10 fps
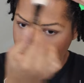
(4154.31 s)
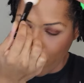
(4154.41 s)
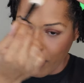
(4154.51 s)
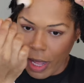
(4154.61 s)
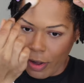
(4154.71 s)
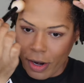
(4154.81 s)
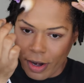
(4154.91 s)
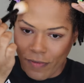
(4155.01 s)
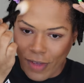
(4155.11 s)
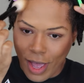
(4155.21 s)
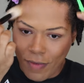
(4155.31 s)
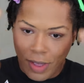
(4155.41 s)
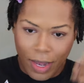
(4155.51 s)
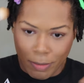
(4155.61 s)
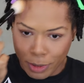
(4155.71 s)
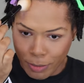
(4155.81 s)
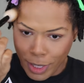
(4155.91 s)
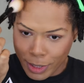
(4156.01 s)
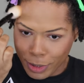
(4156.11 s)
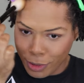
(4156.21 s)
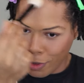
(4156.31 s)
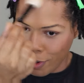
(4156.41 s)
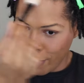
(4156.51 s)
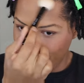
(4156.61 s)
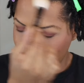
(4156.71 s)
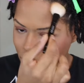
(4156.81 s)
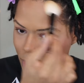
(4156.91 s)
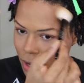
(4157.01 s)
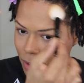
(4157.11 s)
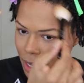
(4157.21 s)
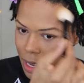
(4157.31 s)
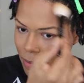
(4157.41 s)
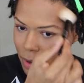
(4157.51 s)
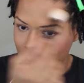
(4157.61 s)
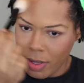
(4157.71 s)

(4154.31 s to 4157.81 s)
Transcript: Normally I call it a five head. I'm surprised I just called it a forehead on camera.